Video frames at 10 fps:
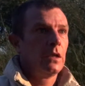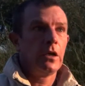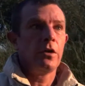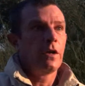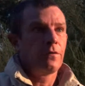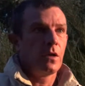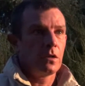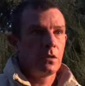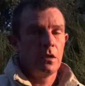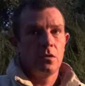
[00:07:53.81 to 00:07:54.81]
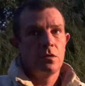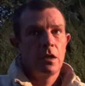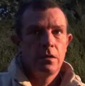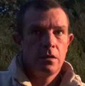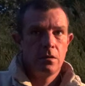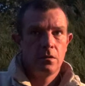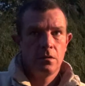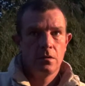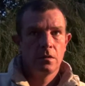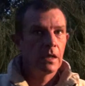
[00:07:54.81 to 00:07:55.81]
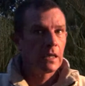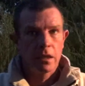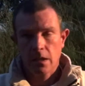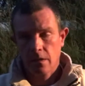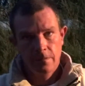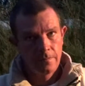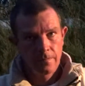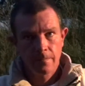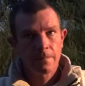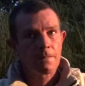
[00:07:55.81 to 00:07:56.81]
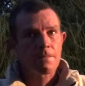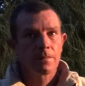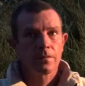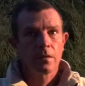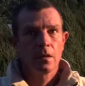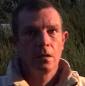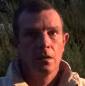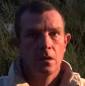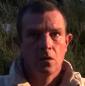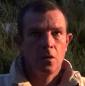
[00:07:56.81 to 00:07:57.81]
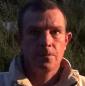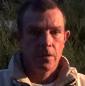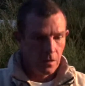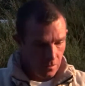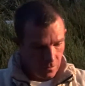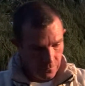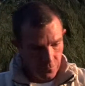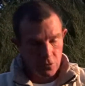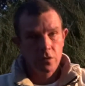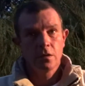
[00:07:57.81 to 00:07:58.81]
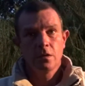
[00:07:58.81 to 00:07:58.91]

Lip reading: They don't have cars there to chase you. Nothing. The cops are on foot.